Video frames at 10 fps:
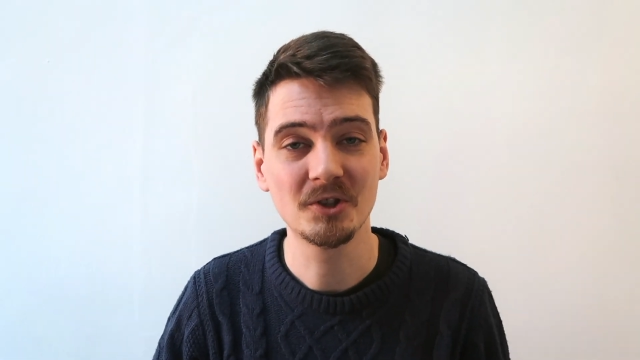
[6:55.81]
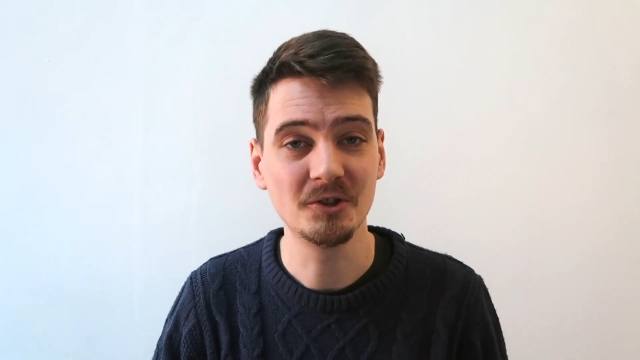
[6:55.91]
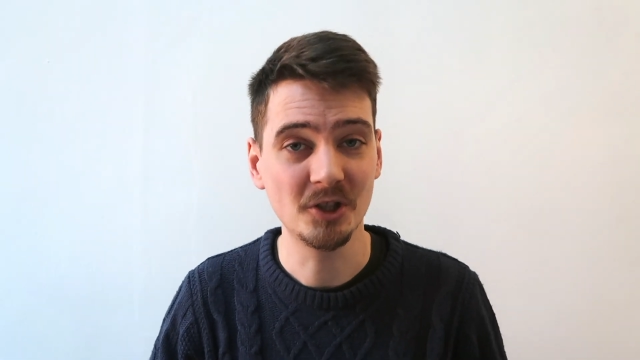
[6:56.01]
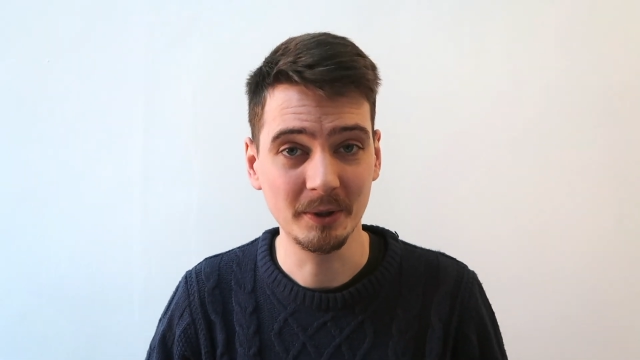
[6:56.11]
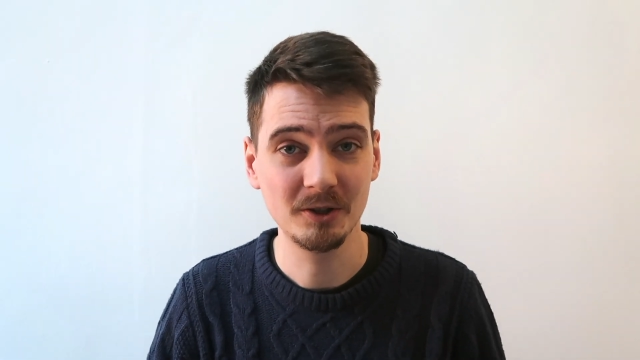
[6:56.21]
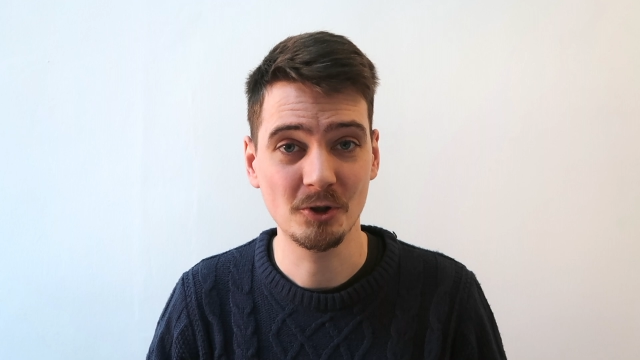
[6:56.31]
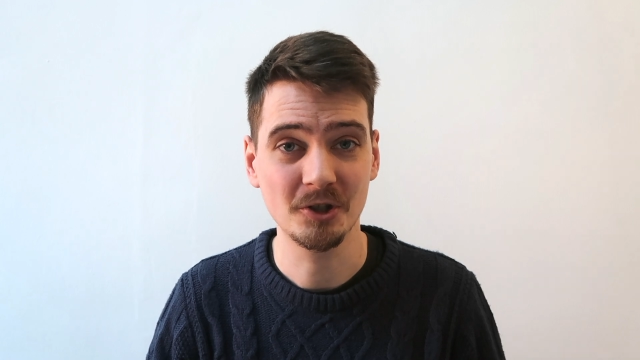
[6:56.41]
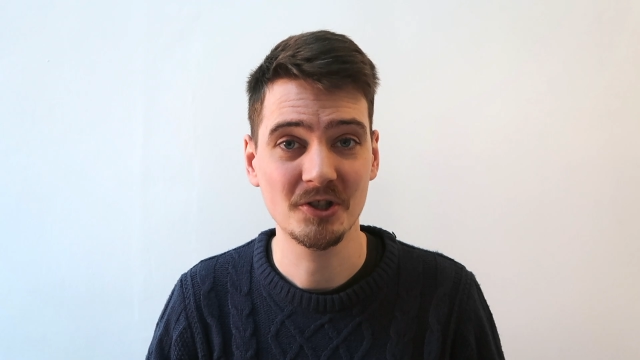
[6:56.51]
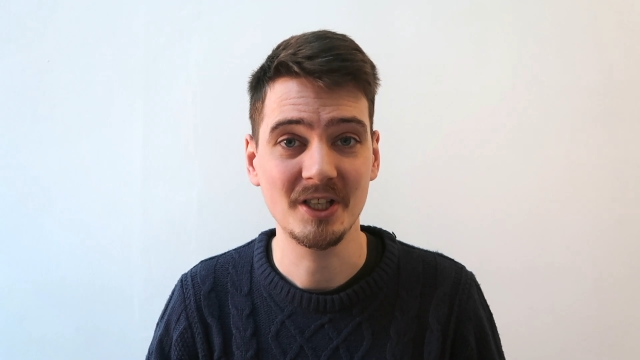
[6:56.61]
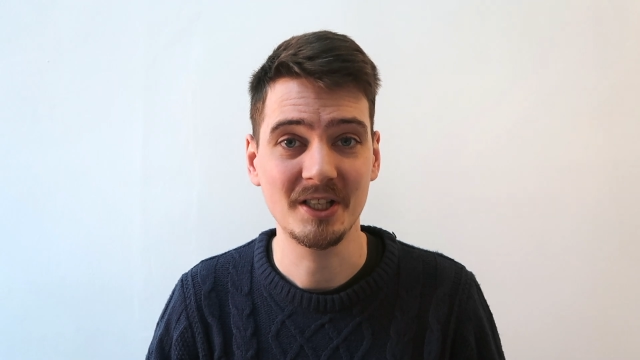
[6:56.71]
to do it
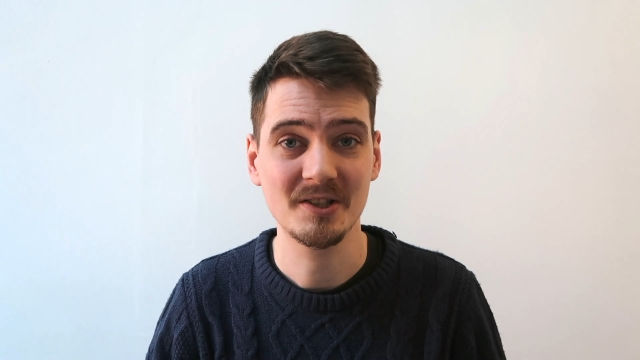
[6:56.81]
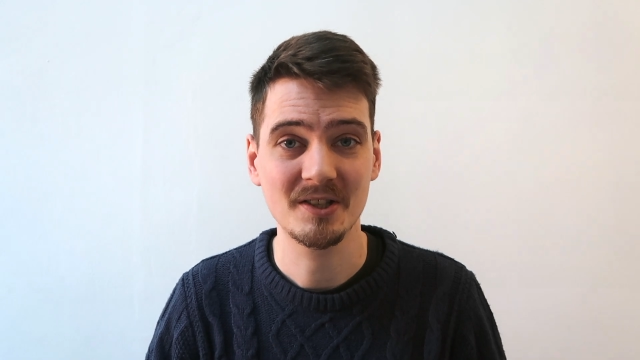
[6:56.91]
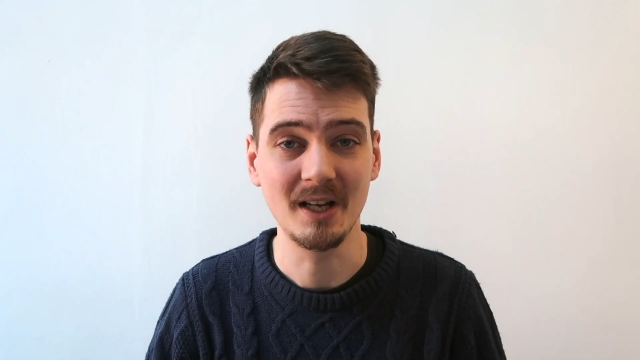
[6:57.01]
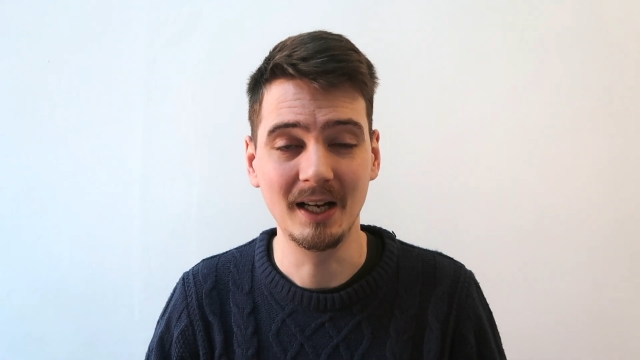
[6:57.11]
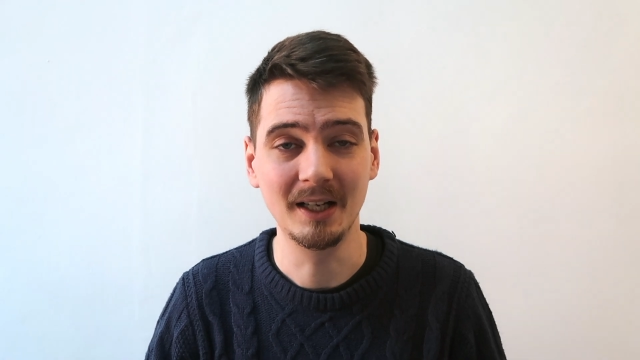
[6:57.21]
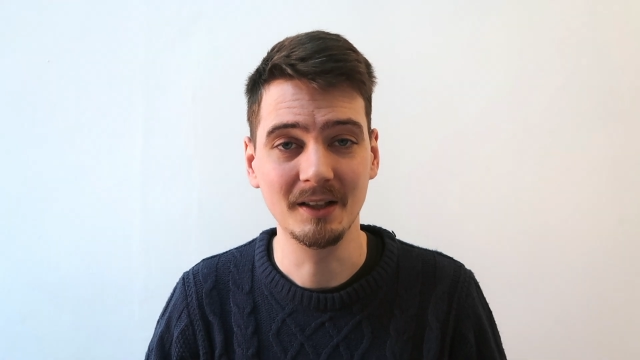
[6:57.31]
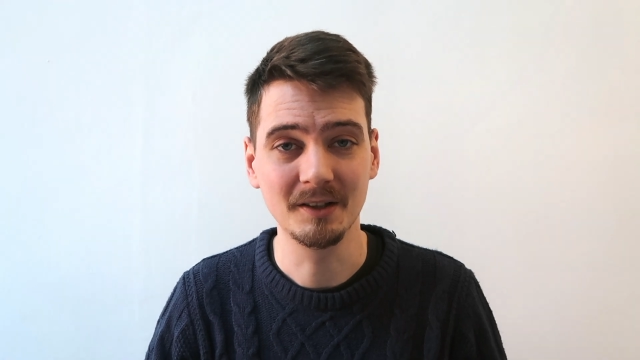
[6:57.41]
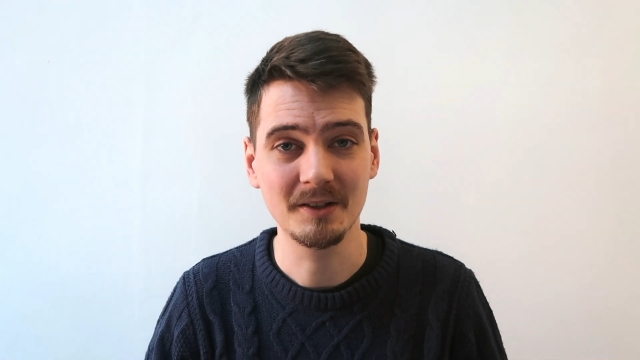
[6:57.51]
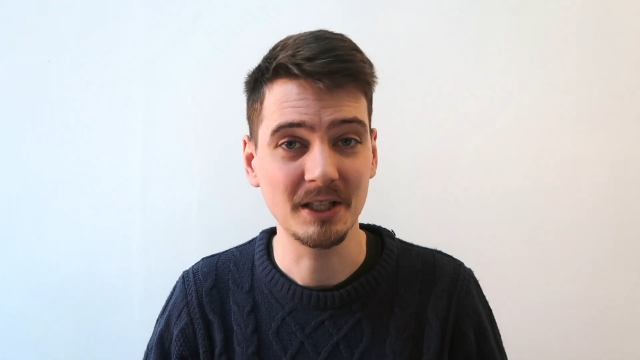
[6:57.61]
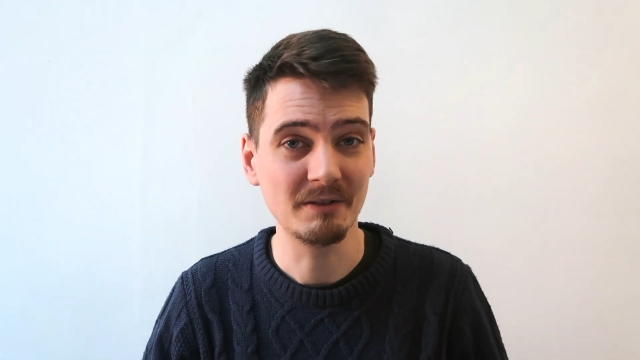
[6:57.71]
justice
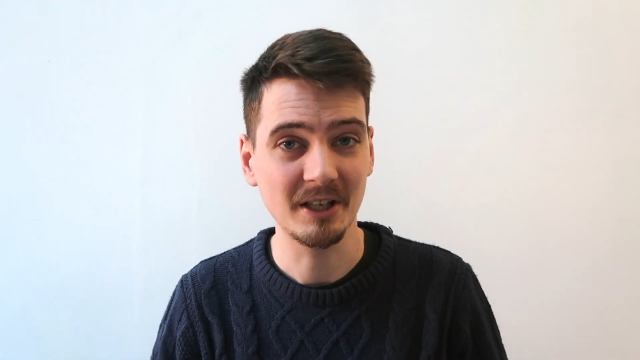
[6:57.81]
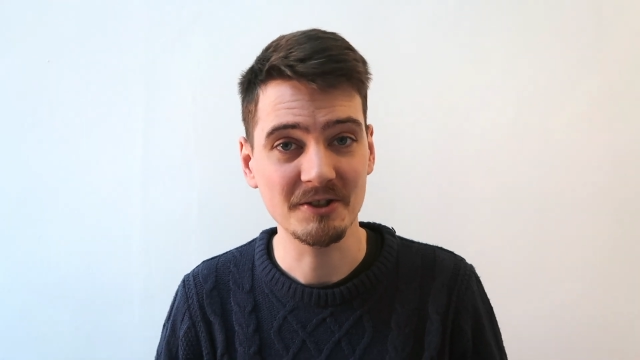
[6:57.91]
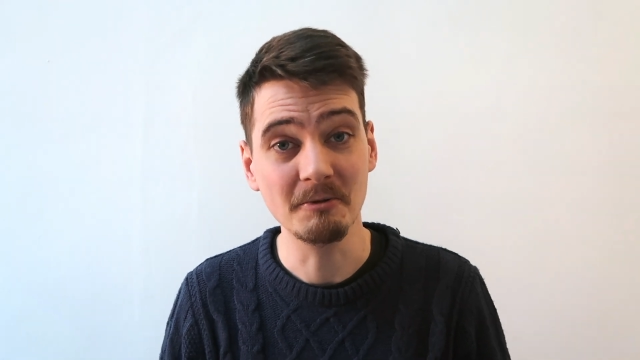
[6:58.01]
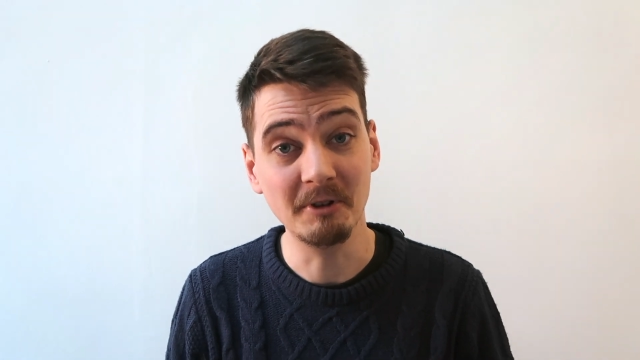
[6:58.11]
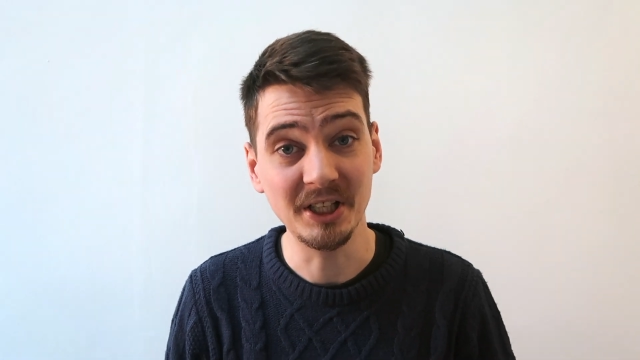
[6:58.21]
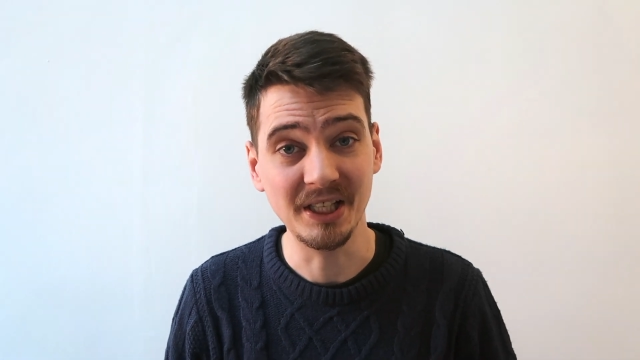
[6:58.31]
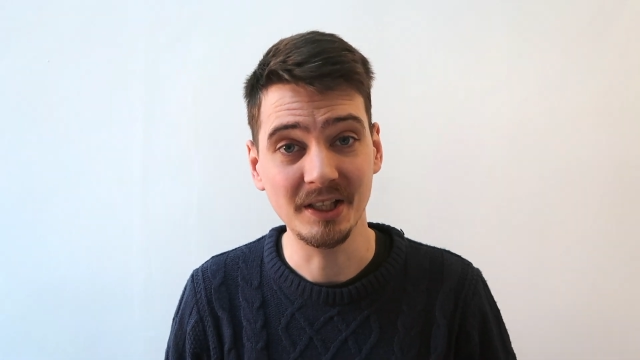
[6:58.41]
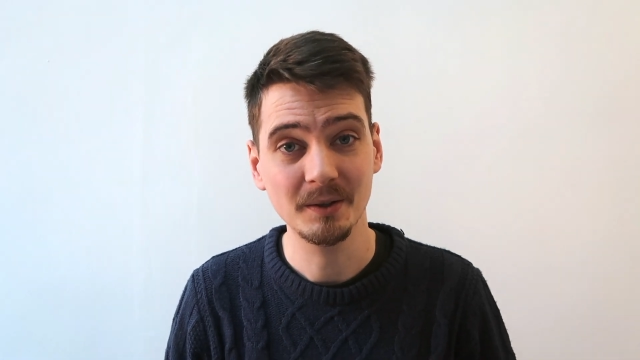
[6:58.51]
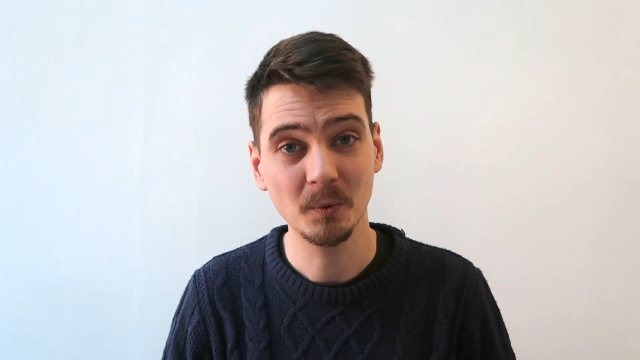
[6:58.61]
and leave that to Vinny